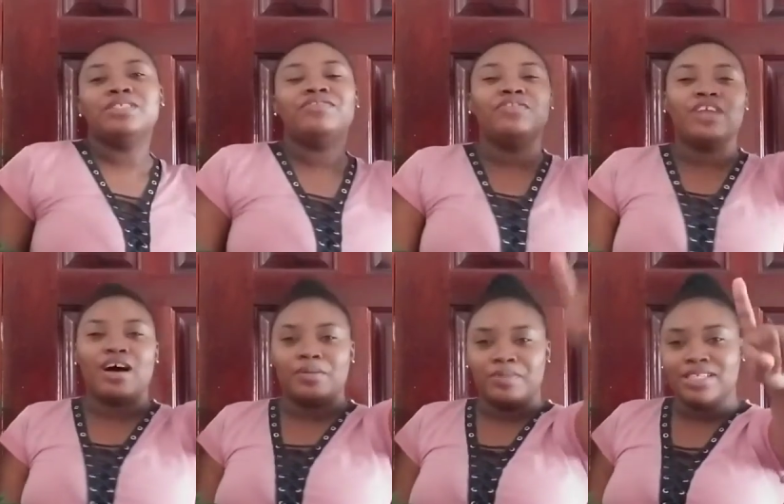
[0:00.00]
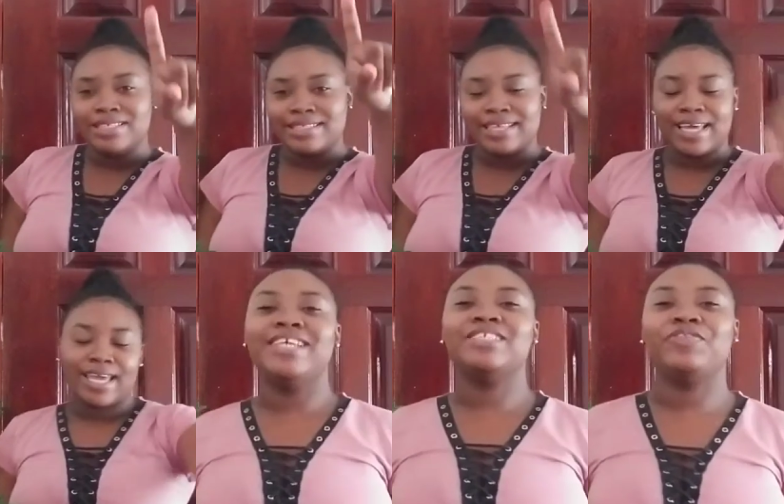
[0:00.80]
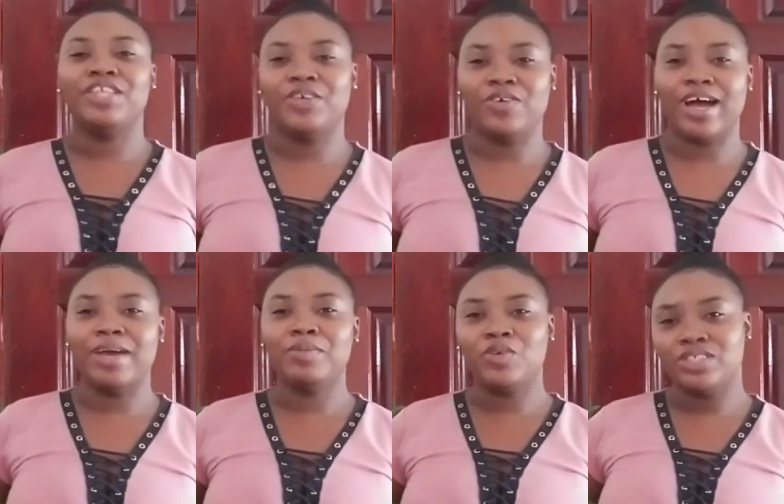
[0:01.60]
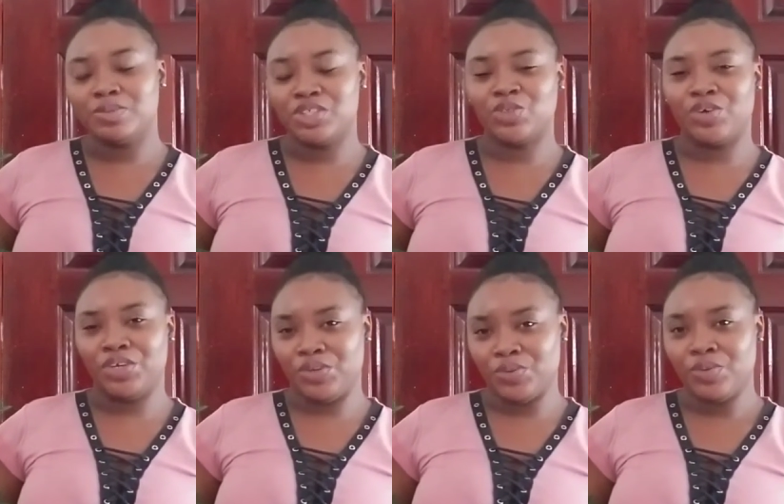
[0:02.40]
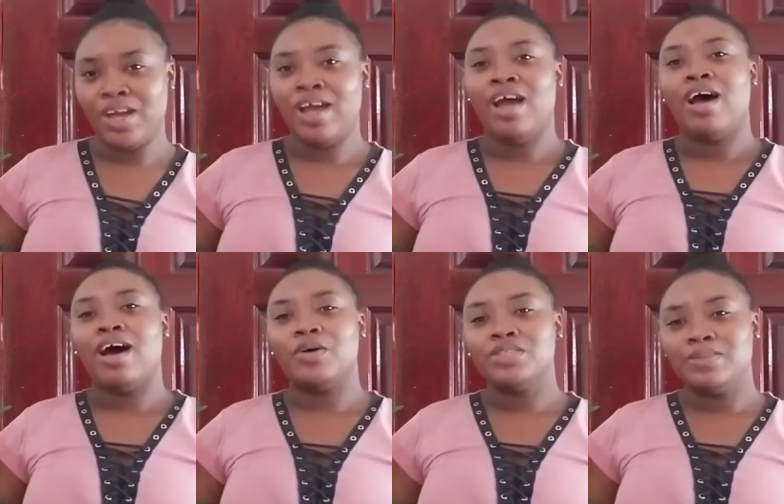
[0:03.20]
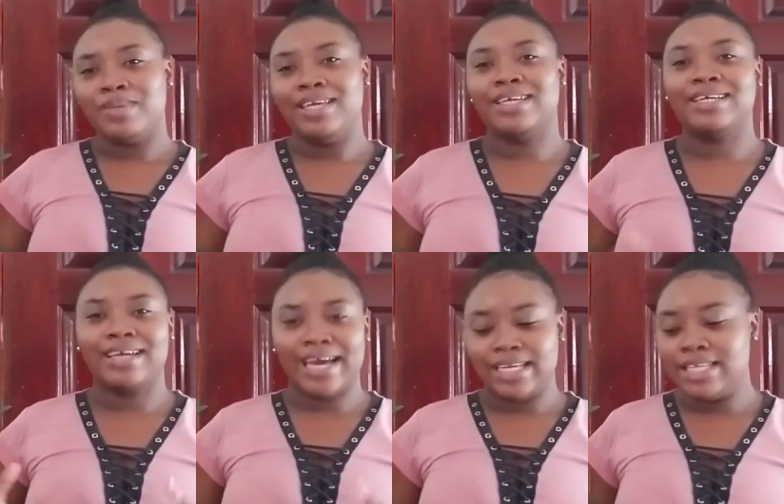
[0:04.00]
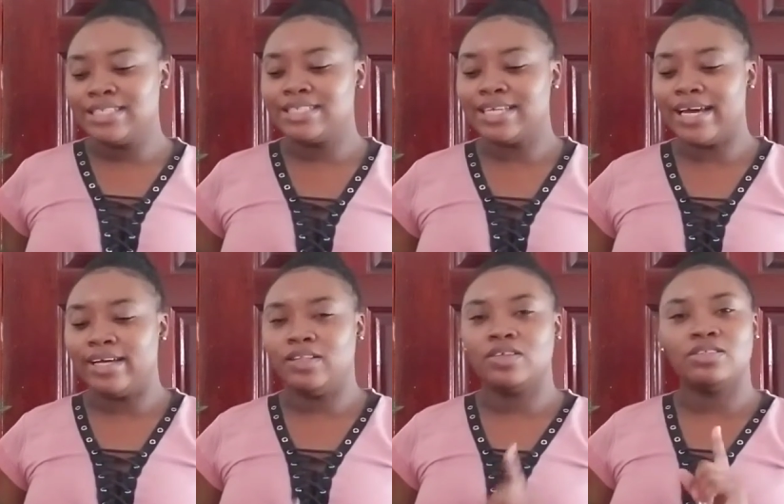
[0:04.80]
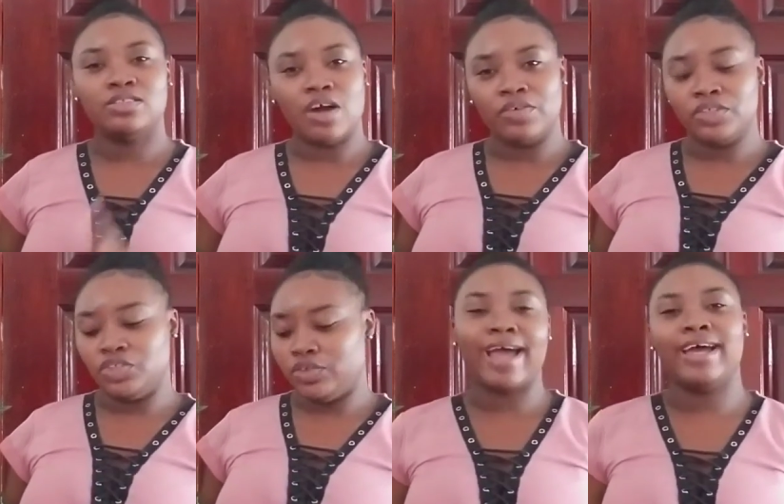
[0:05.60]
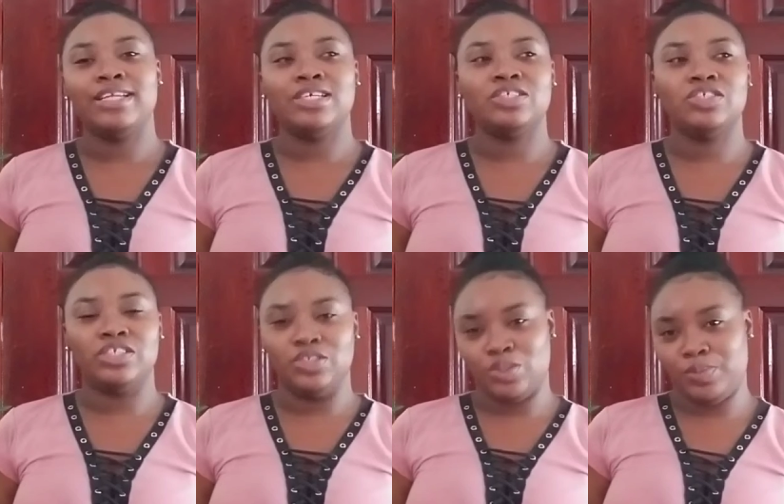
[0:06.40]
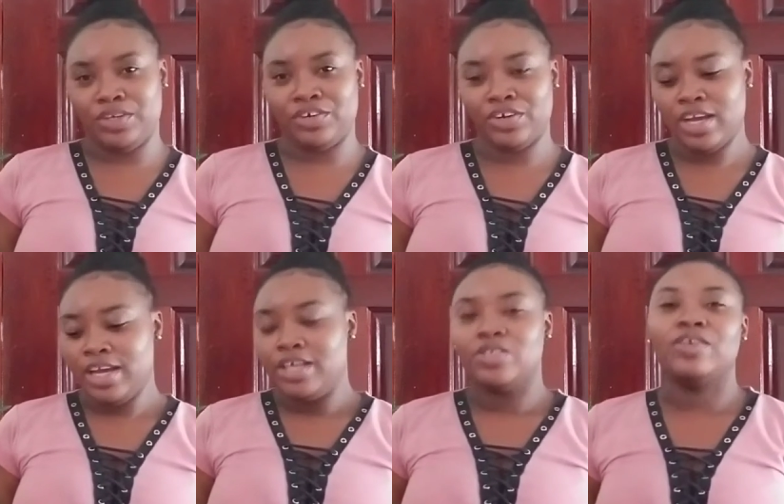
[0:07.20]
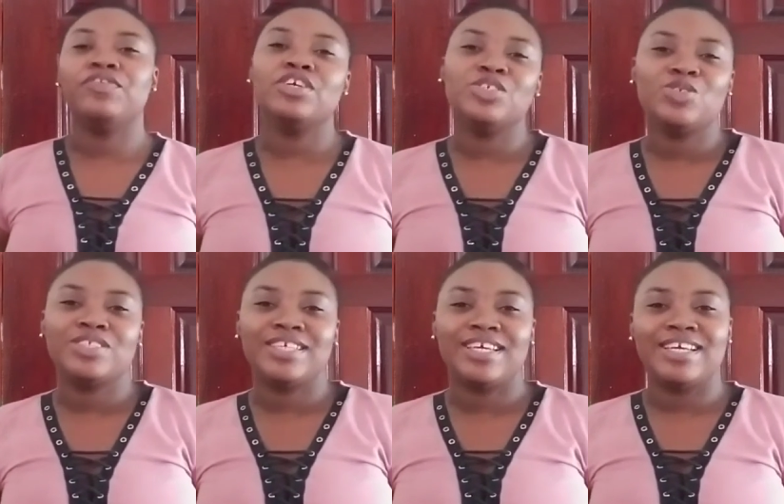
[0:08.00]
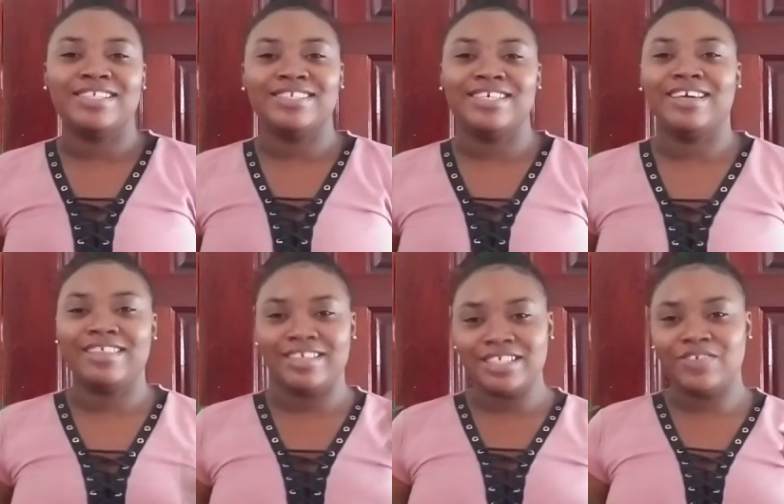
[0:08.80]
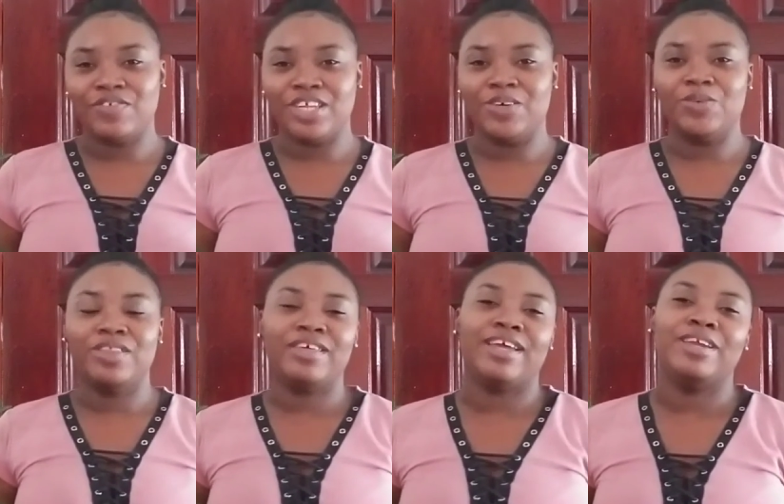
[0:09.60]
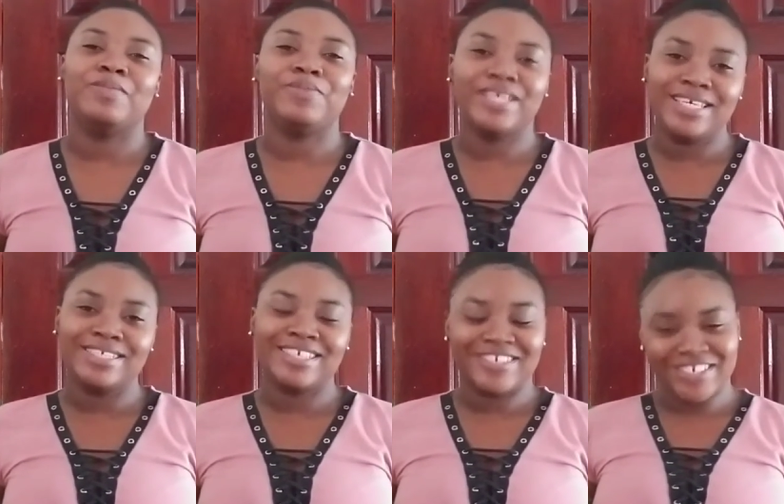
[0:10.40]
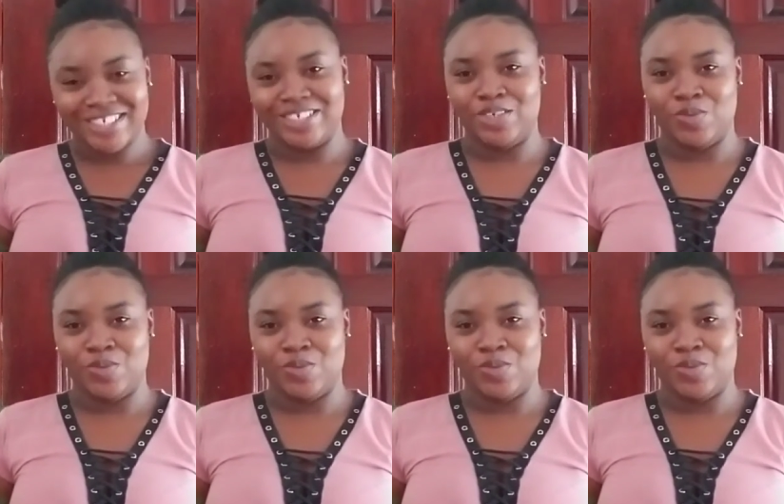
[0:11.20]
to Vlogmas. This video, I'm going to be showing you how to make Guyanese style sorrel drink and ginger beer. So if you're interested in seeing this video, then please continue